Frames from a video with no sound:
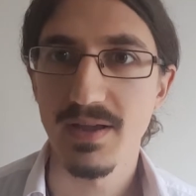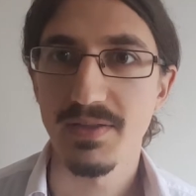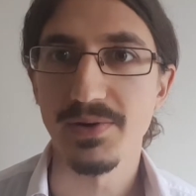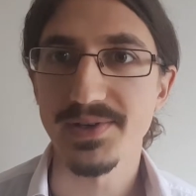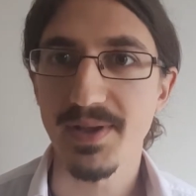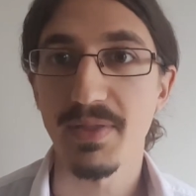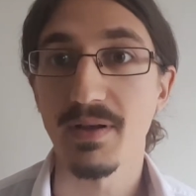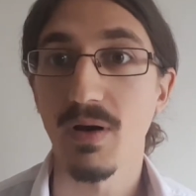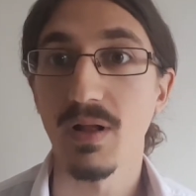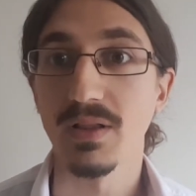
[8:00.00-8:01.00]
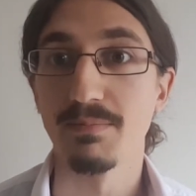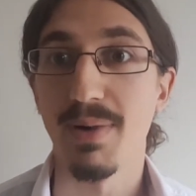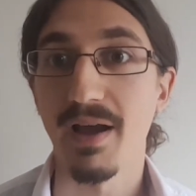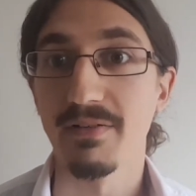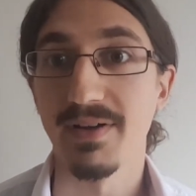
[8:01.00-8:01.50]
there is something called
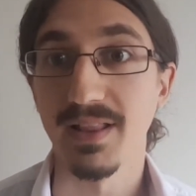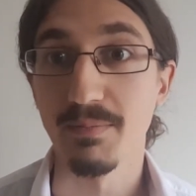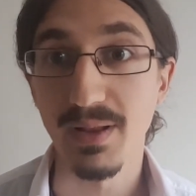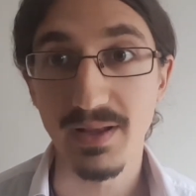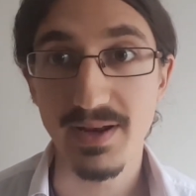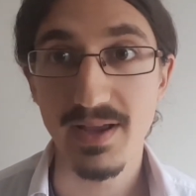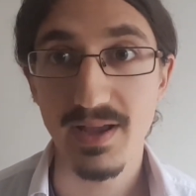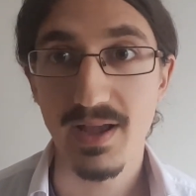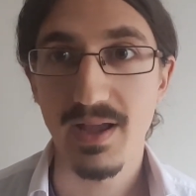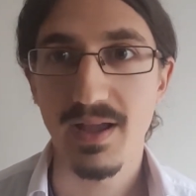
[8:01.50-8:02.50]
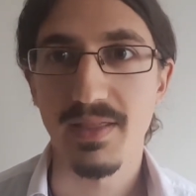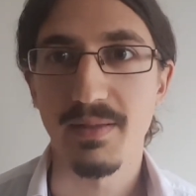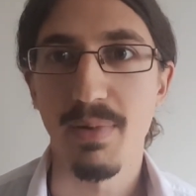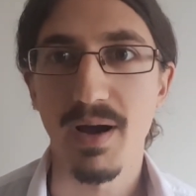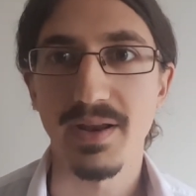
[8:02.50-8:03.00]
bioavailability, and the
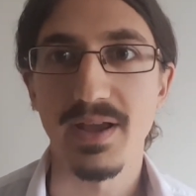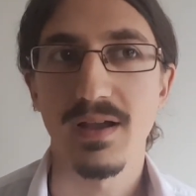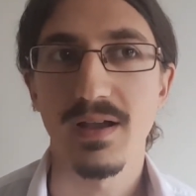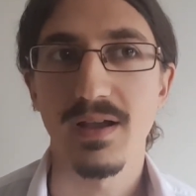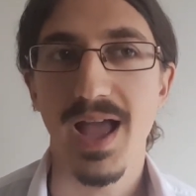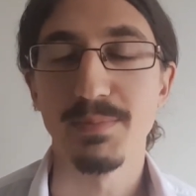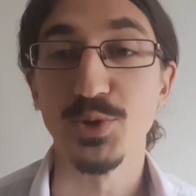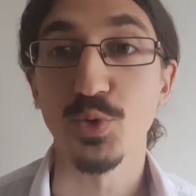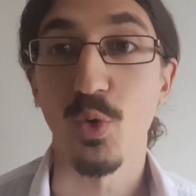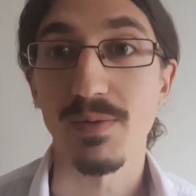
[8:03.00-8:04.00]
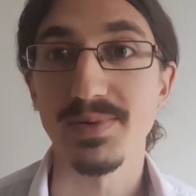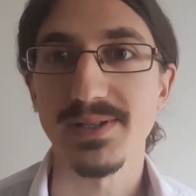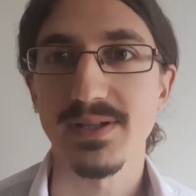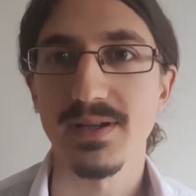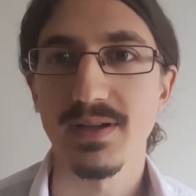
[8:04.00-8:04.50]
body absorbs
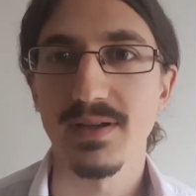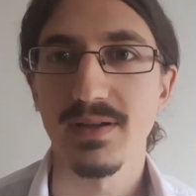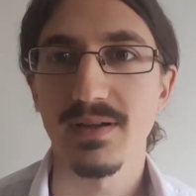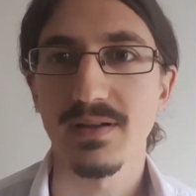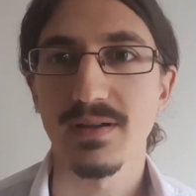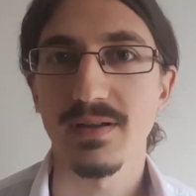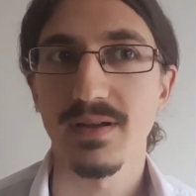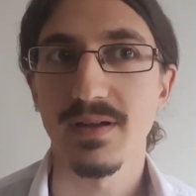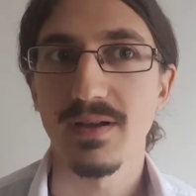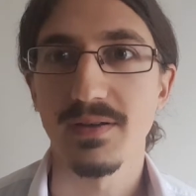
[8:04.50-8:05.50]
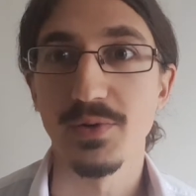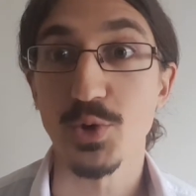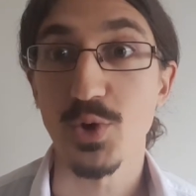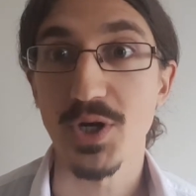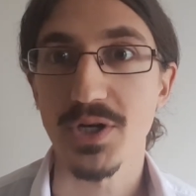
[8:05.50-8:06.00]

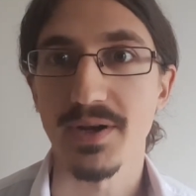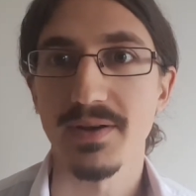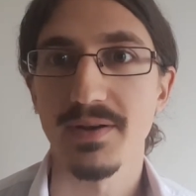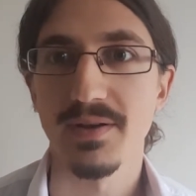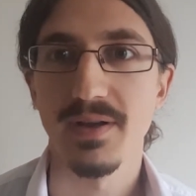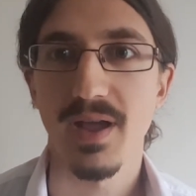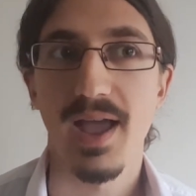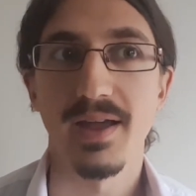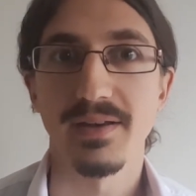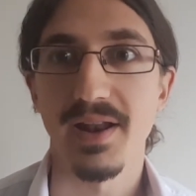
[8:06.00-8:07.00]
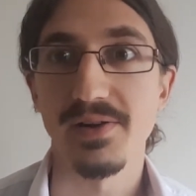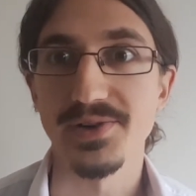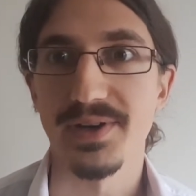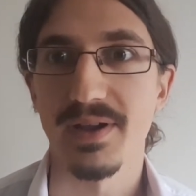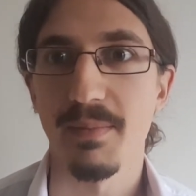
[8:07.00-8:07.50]
nutrition and
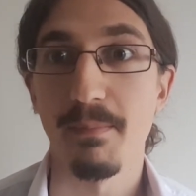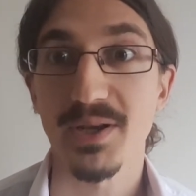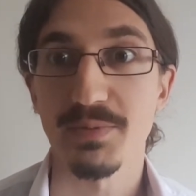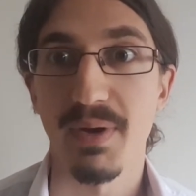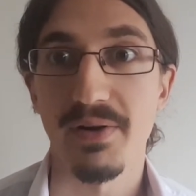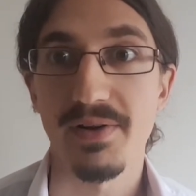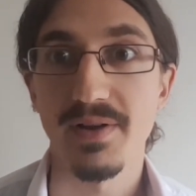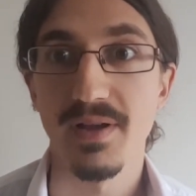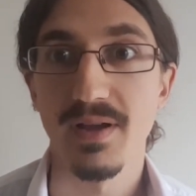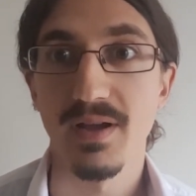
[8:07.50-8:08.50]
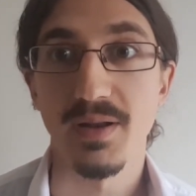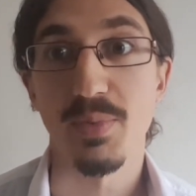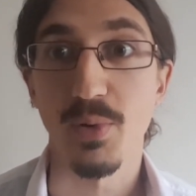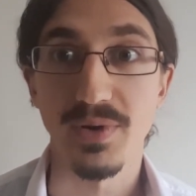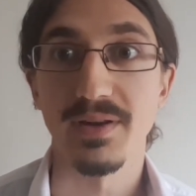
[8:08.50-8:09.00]
energy much better, and
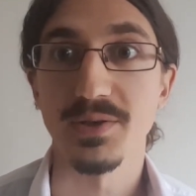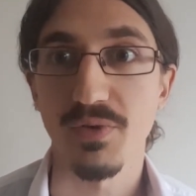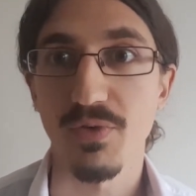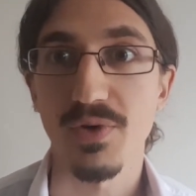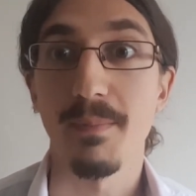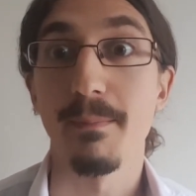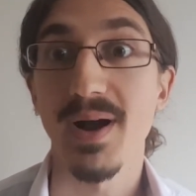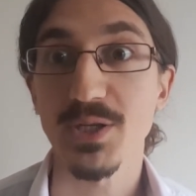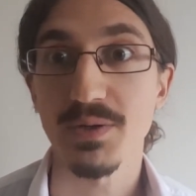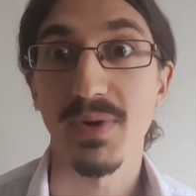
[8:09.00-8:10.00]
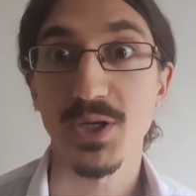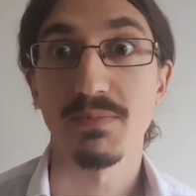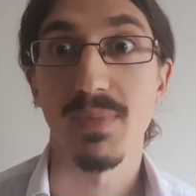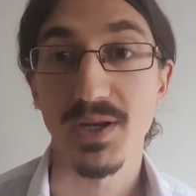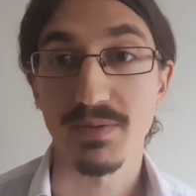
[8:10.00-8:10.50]
protein and so forth much, much,
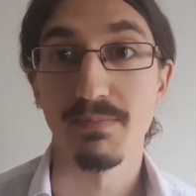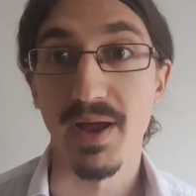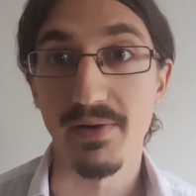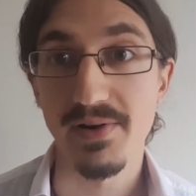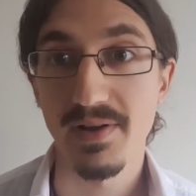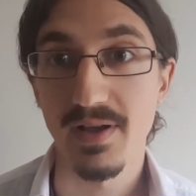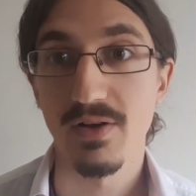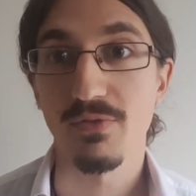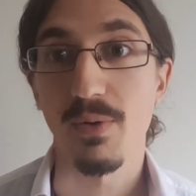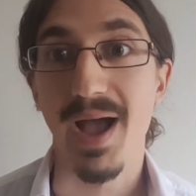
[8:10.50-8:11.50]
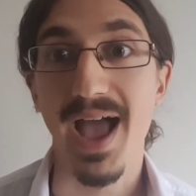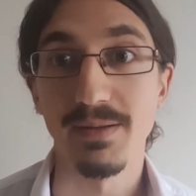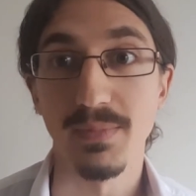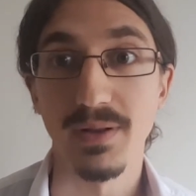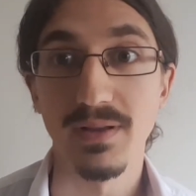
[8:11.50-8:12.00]
much better from
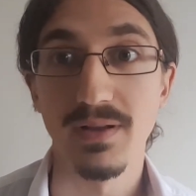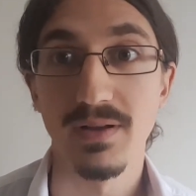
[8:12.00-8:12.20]
animal